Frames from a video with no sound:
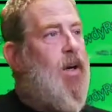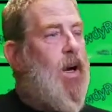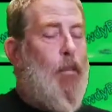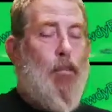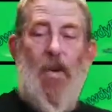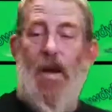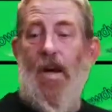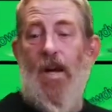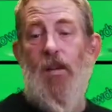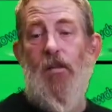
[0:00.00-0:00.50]

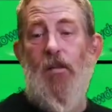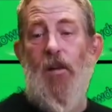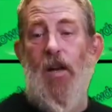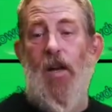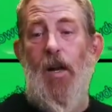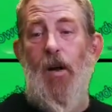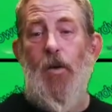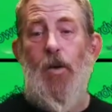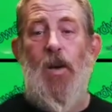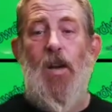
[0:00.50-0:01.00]
I'm making a
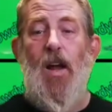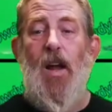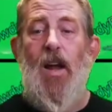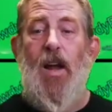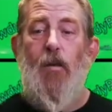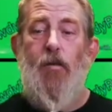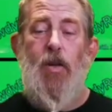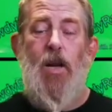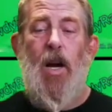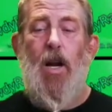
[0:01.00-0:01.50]
video
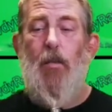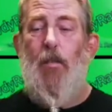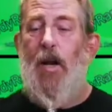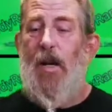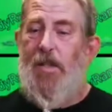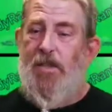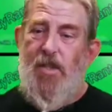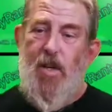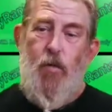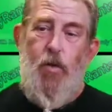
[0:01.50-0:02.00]
today I've tried to
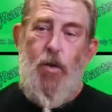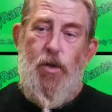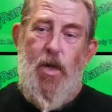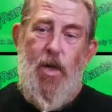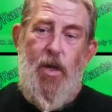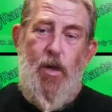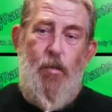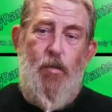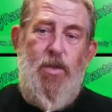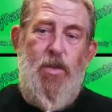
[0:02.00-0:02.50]
make several
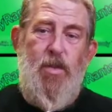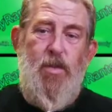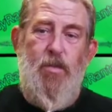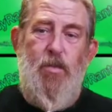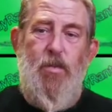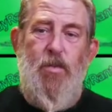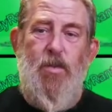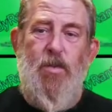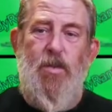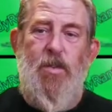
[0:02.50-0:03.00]
times.
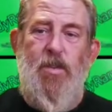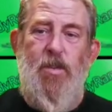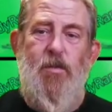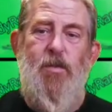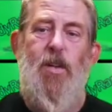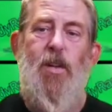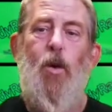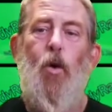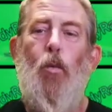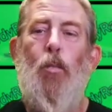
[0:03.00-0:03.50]
It's a
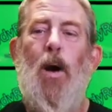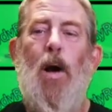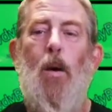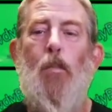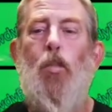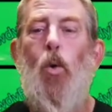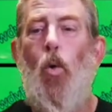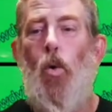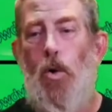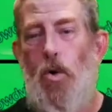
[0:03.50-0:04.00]
video about
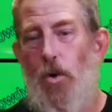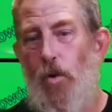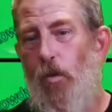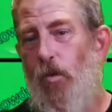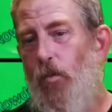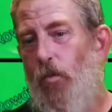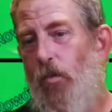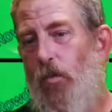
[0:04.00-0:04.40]
abortion.